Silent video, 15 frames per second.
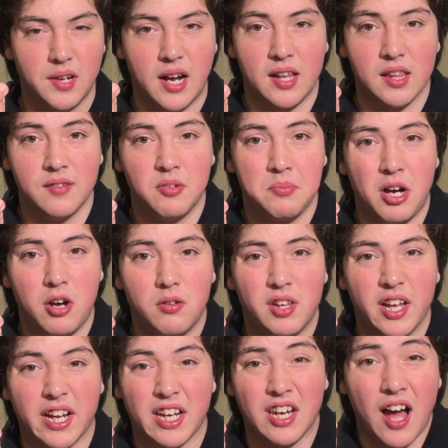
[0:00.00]
I live about
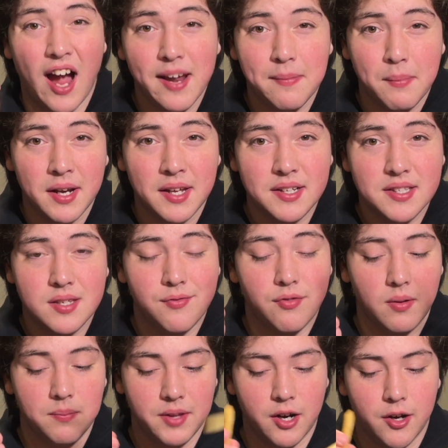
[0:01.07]
like nine minutes
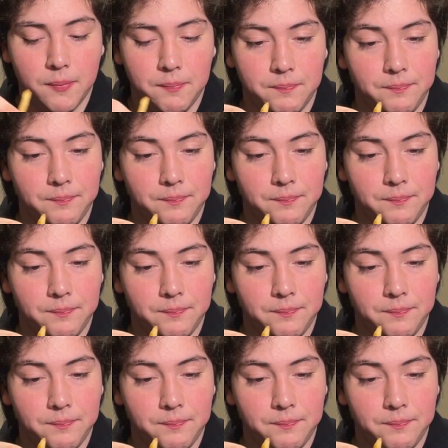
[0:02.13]
from there.